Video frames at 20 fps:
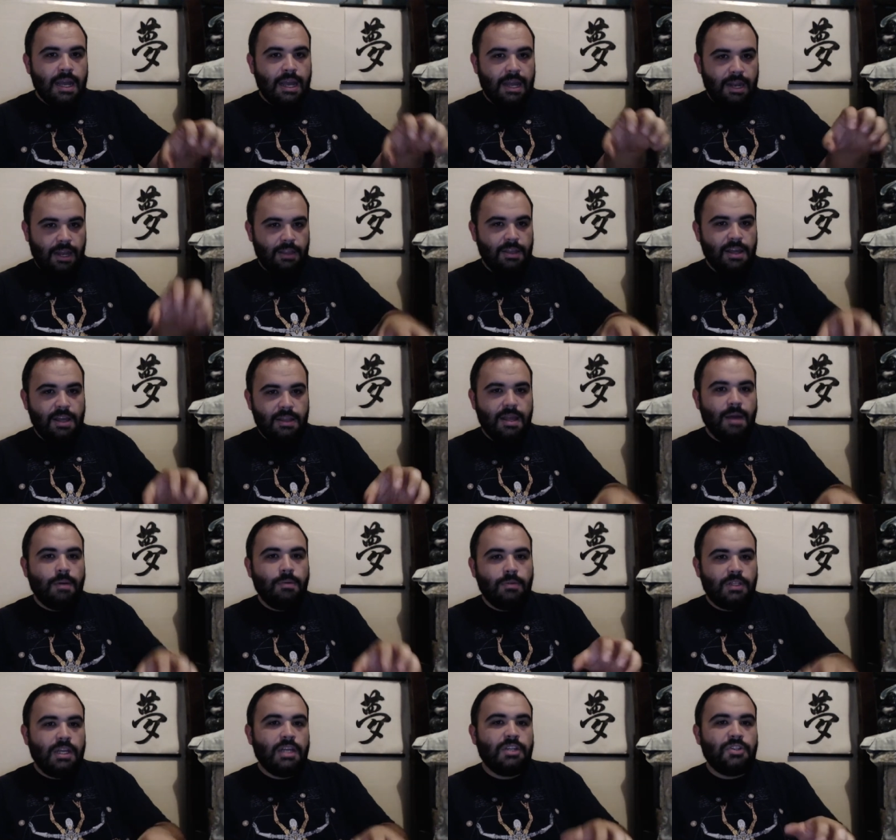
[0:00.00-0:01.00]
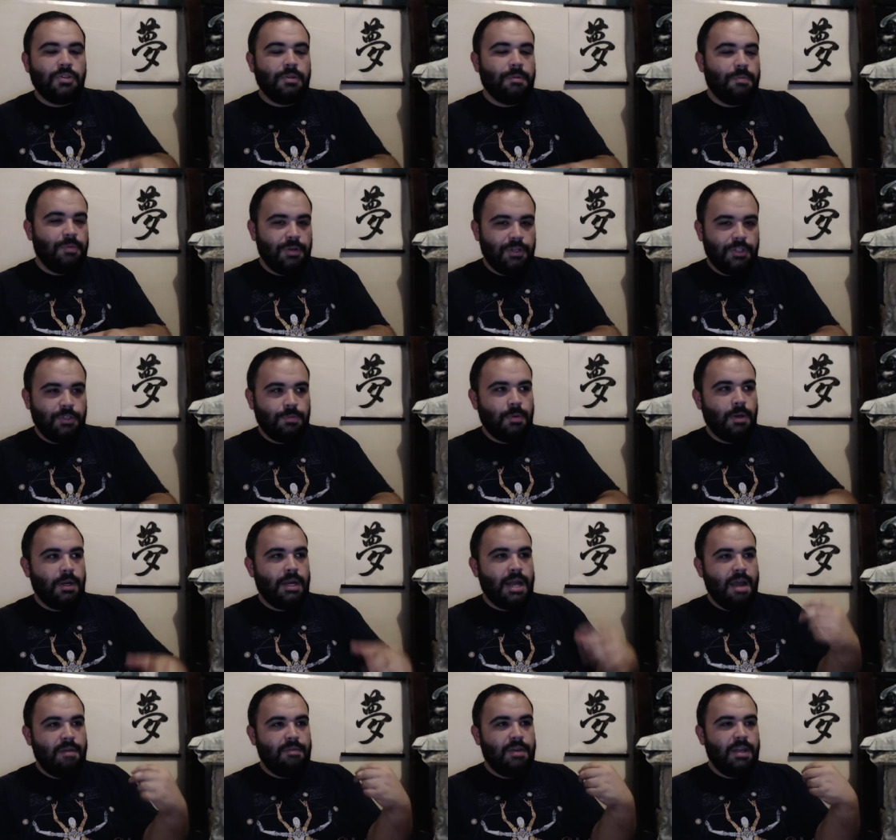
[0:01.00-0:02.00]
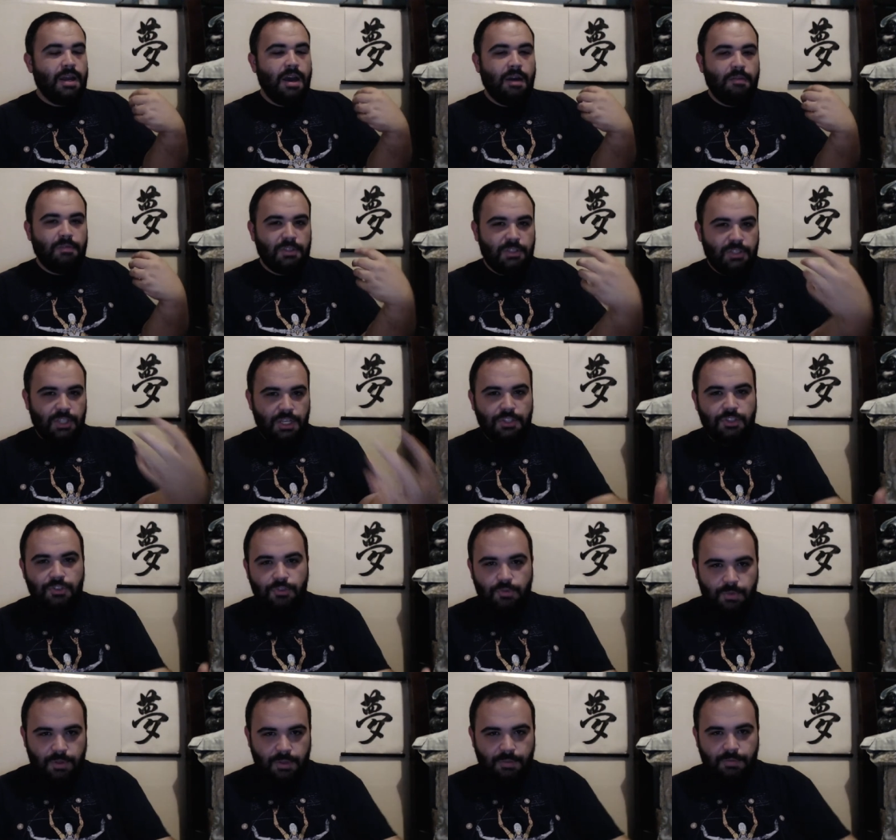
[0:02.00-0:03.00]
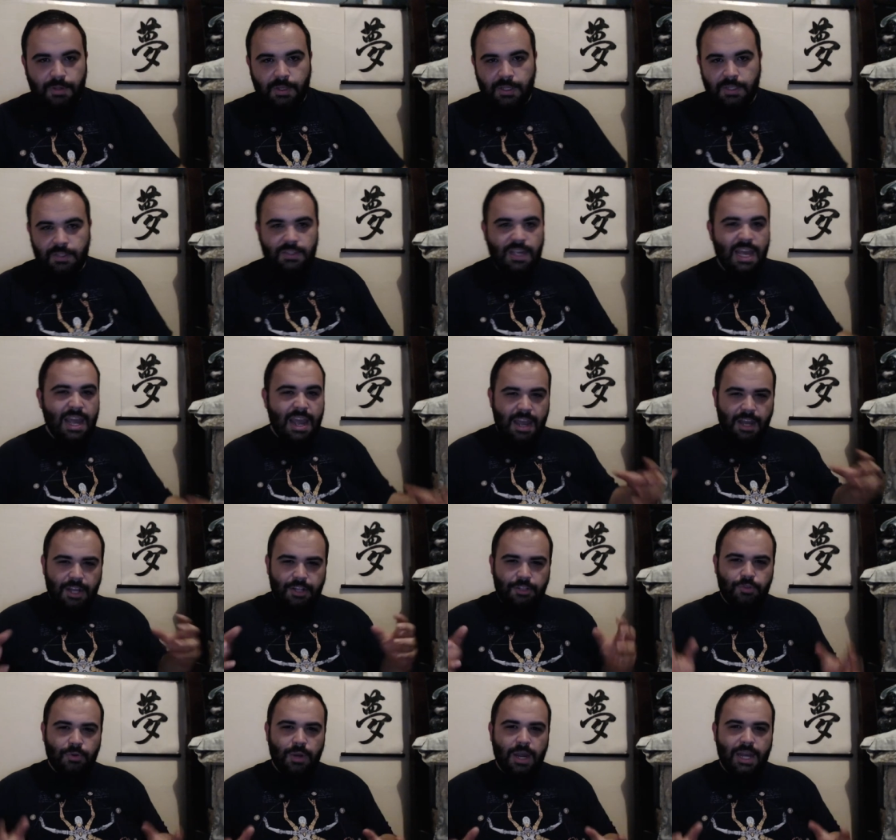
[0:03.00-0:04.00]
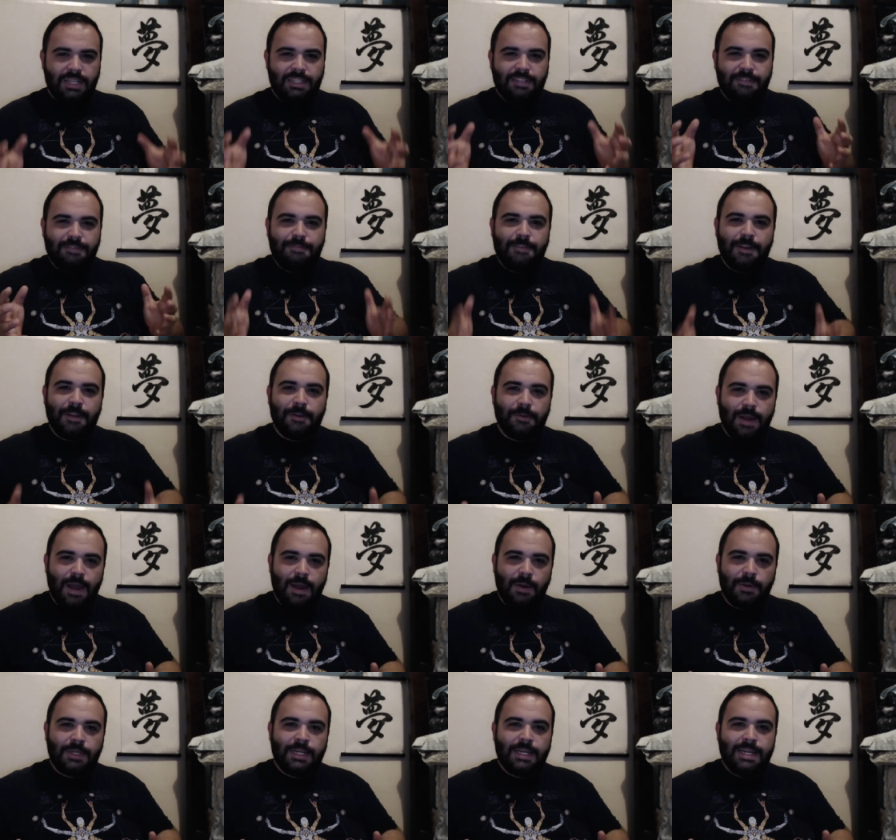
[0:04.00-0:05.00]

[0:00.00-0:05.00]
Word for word: and I thought that was actually pretty smart, having conversations with the villains and trying to figure out